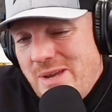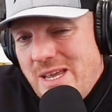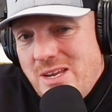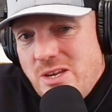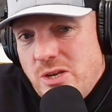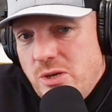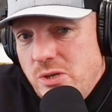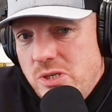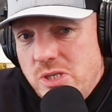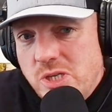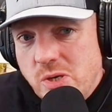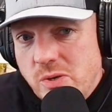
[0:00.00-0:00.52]

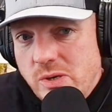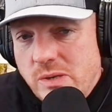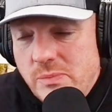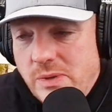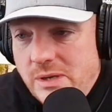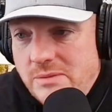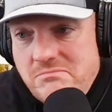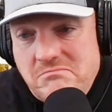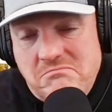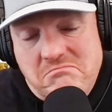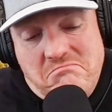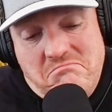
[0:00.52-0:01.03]
getting used to
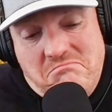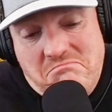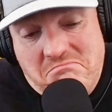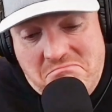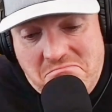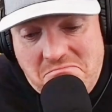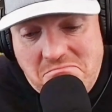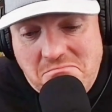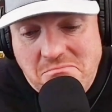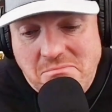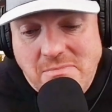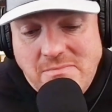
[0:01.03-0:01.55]
it, but so
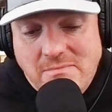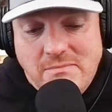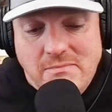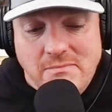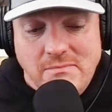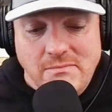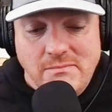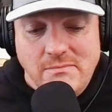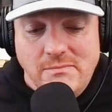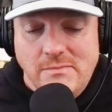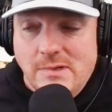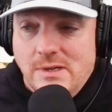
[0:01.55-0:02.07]
when Britney
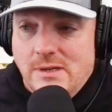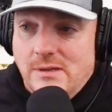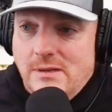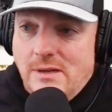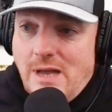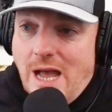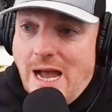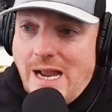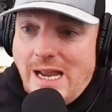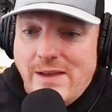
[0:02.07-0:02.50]
was driving,